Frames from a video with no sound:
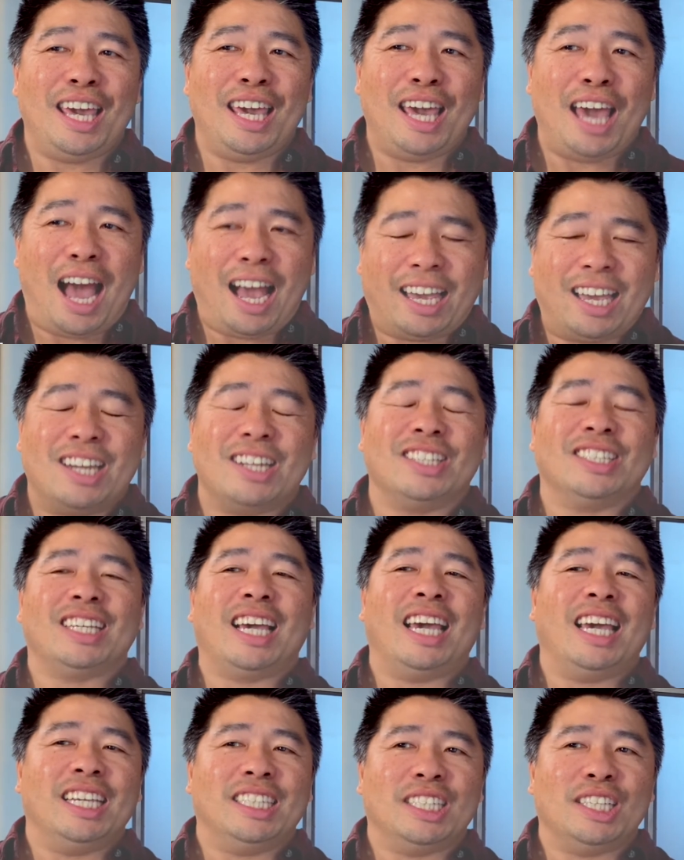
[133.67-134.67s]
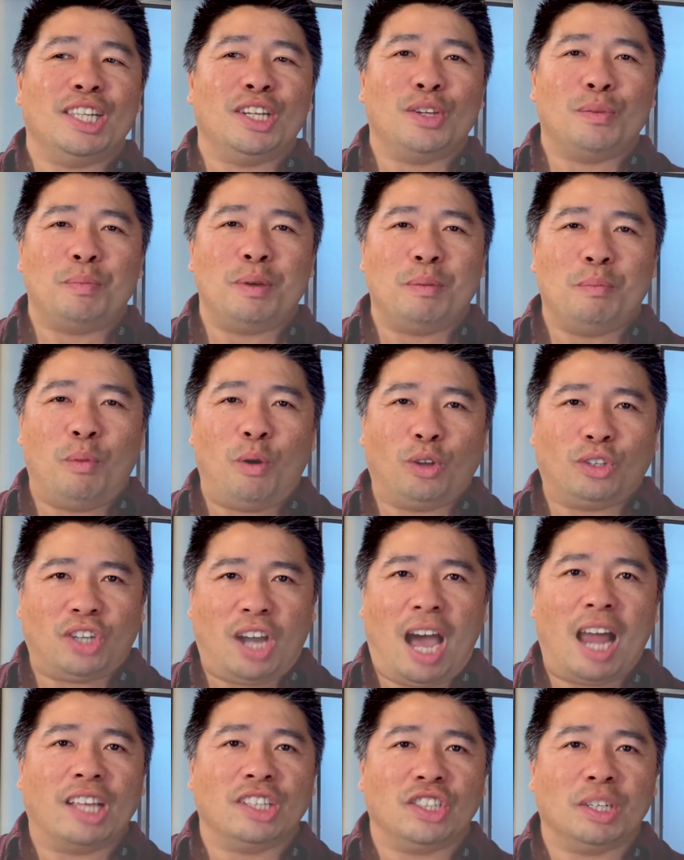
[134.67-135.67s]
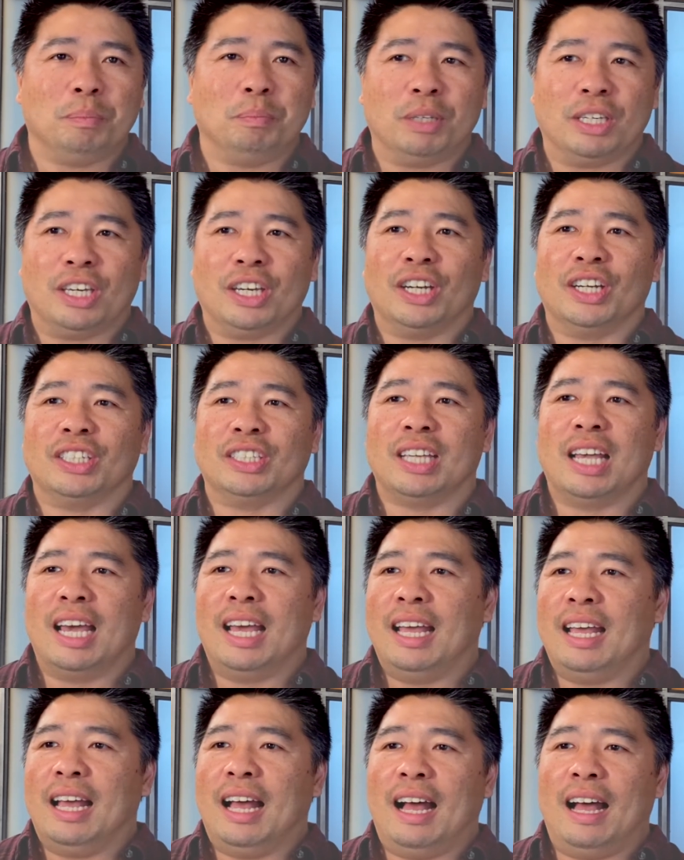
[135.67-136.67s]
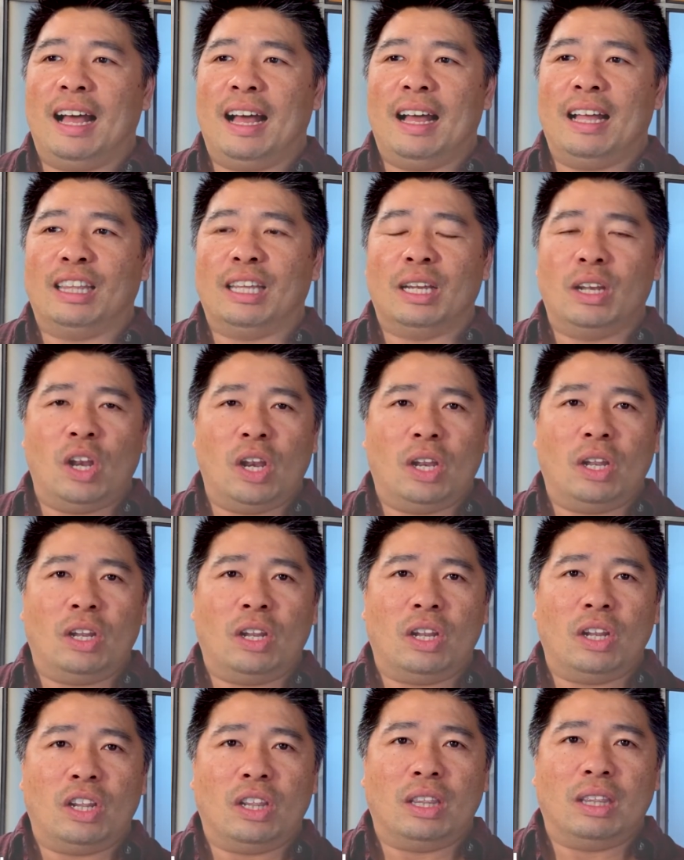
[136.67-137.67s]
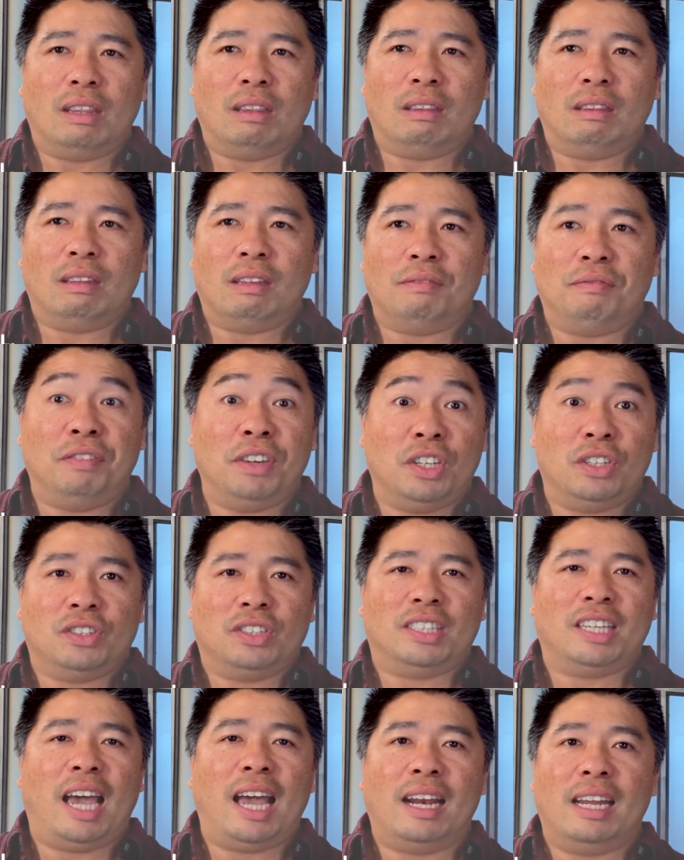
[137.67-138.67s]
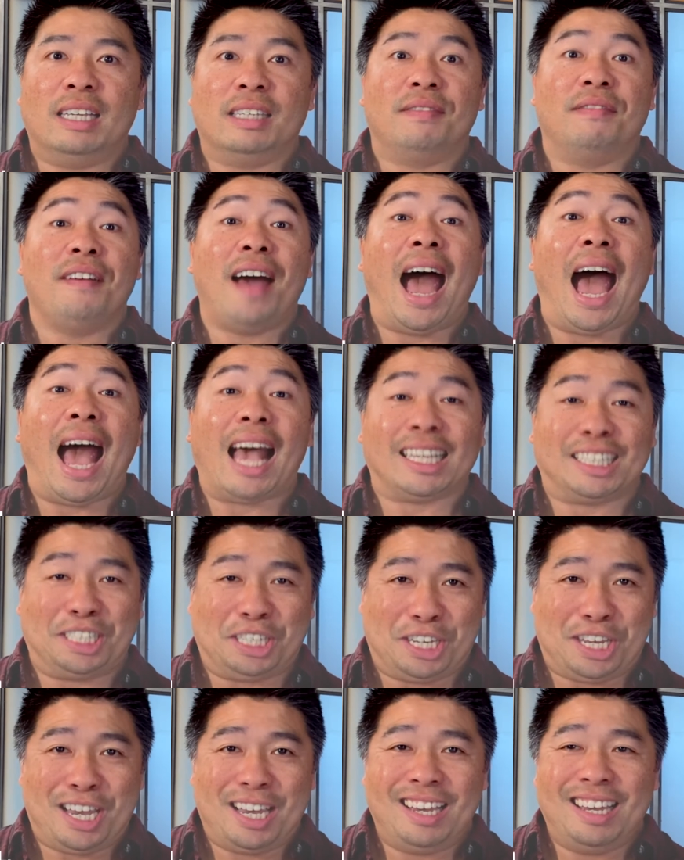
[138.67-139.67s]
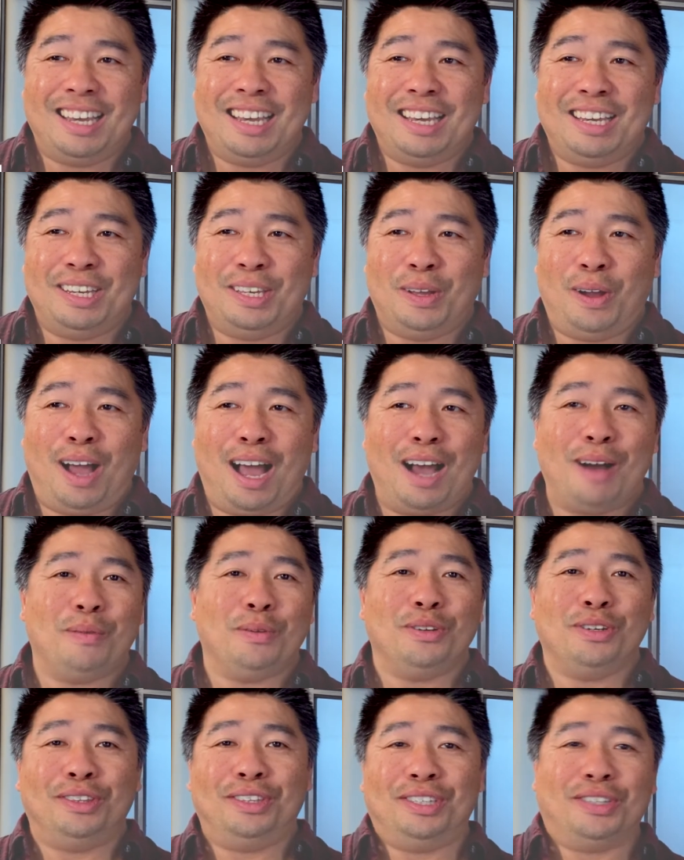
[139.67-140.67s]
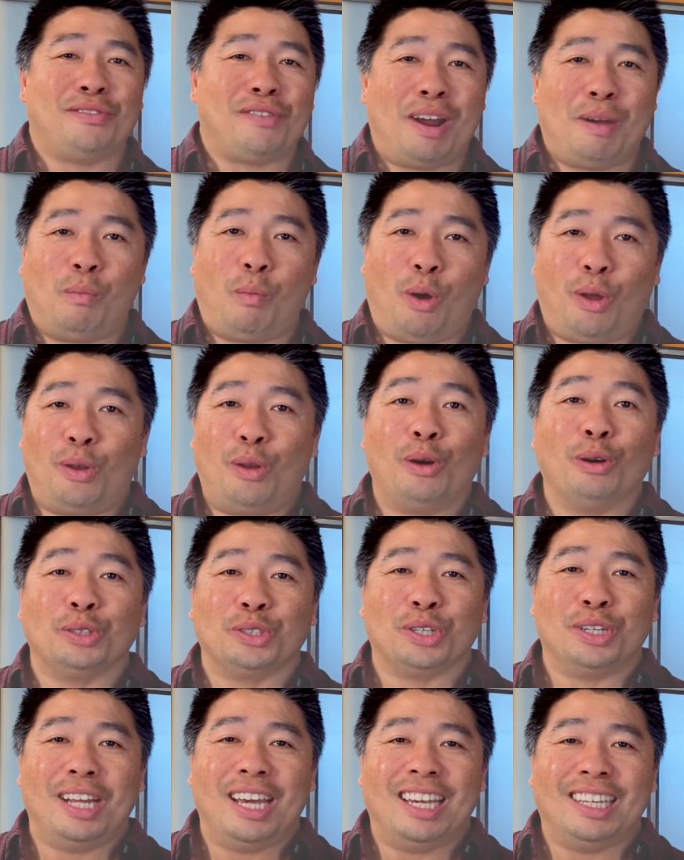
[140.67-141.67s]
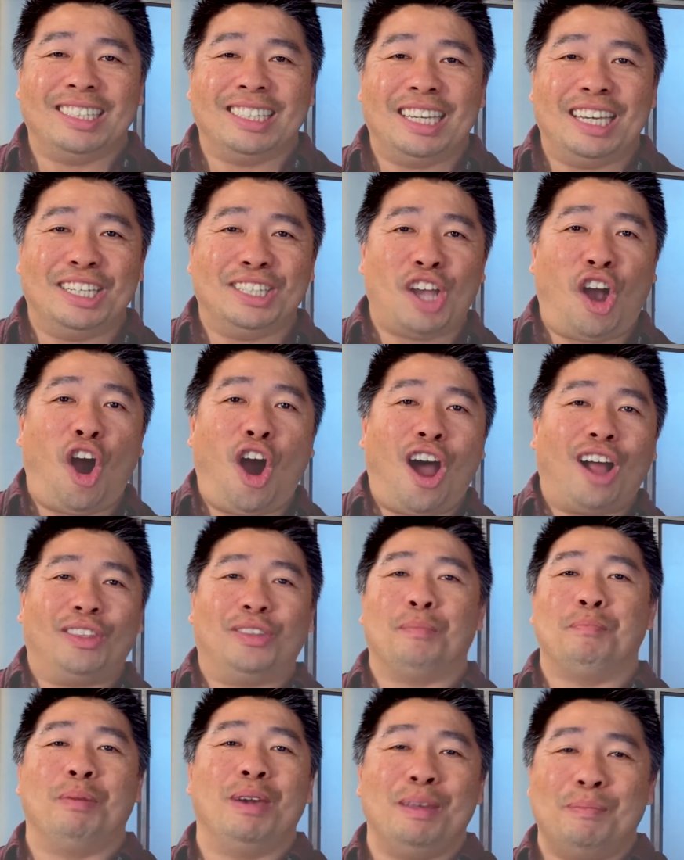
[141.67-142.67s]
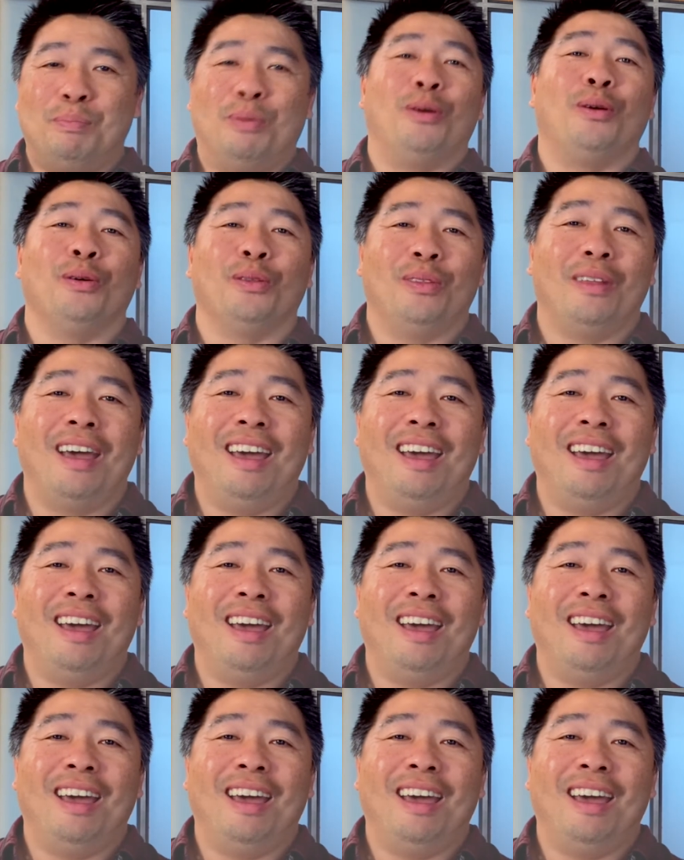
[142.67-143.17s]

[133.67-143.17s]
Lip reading: I gotta say it's a little bit more challenging because the feature set is vast. How would you describe what Notion is? It's hard to pinpoint